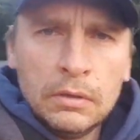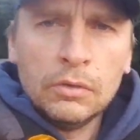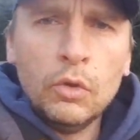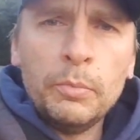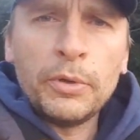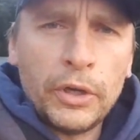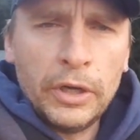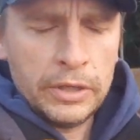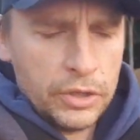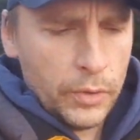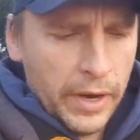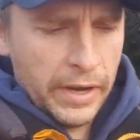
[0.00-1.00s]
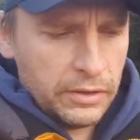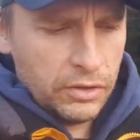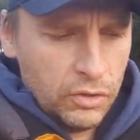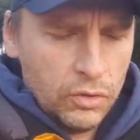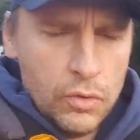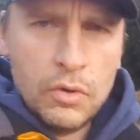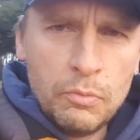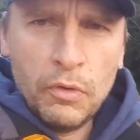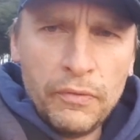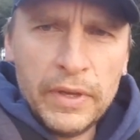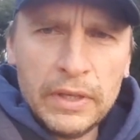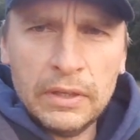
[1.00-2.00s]
Uber trying to
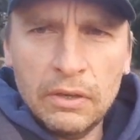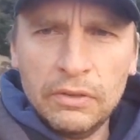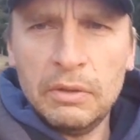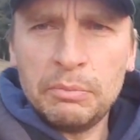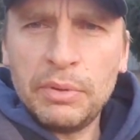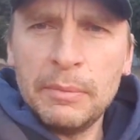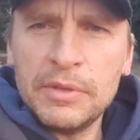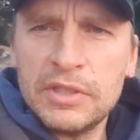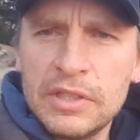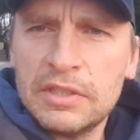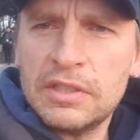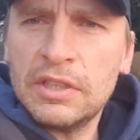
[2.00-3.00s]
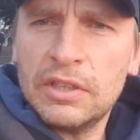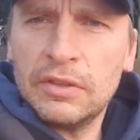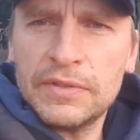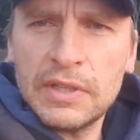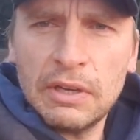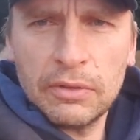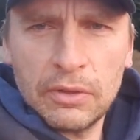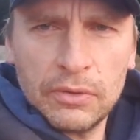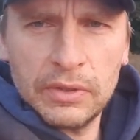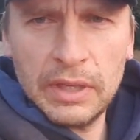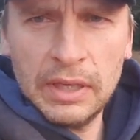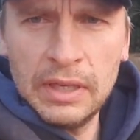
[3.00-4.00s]
move in on the premises here of South
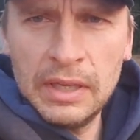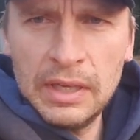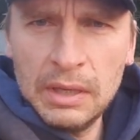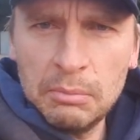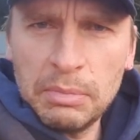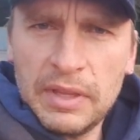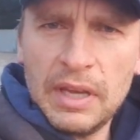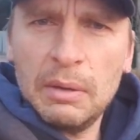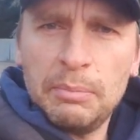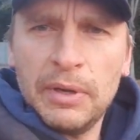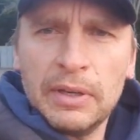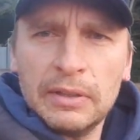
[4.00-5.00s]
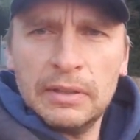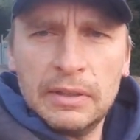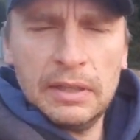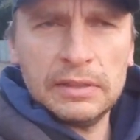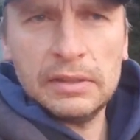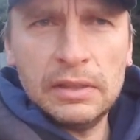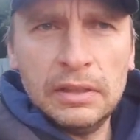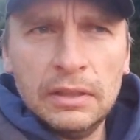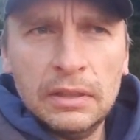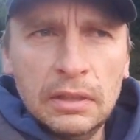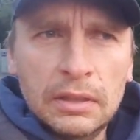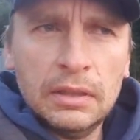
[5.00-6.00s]
Korea, but that apparently does
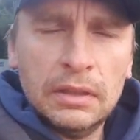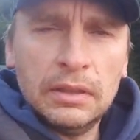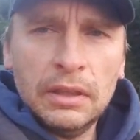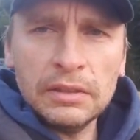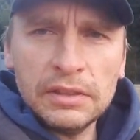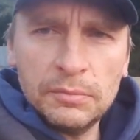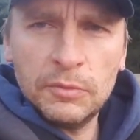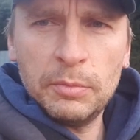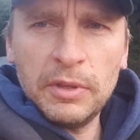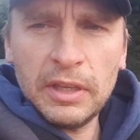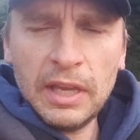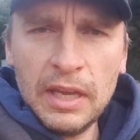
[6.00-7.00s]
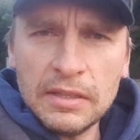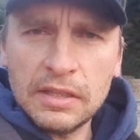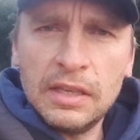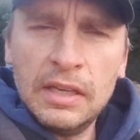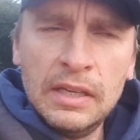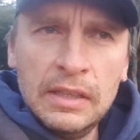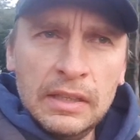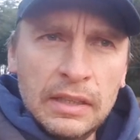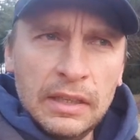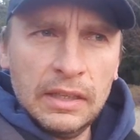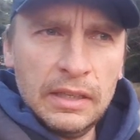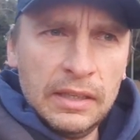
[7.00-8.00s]
not seem to be the case.
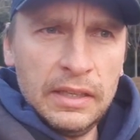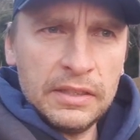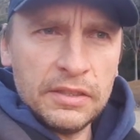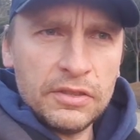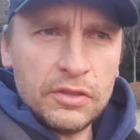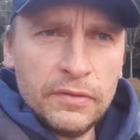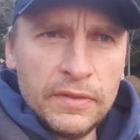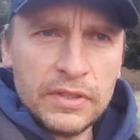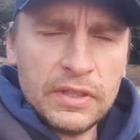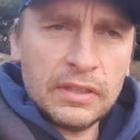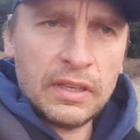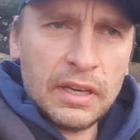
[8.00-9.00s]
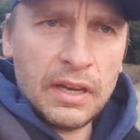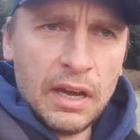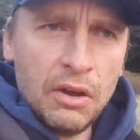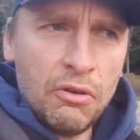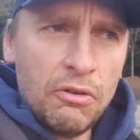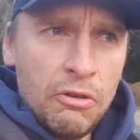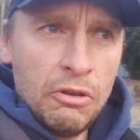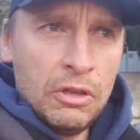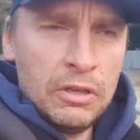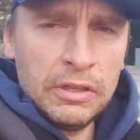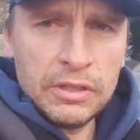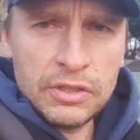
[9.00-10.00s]
It's a service that Kakao
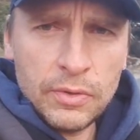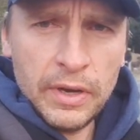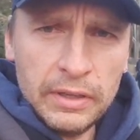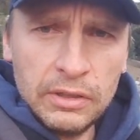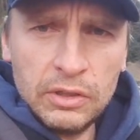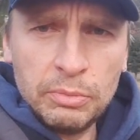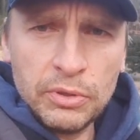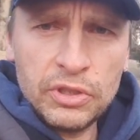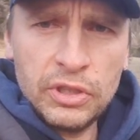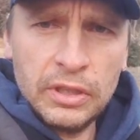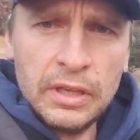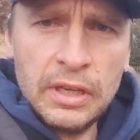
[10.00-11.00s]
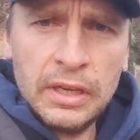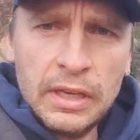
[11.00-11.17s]
is trying to push in.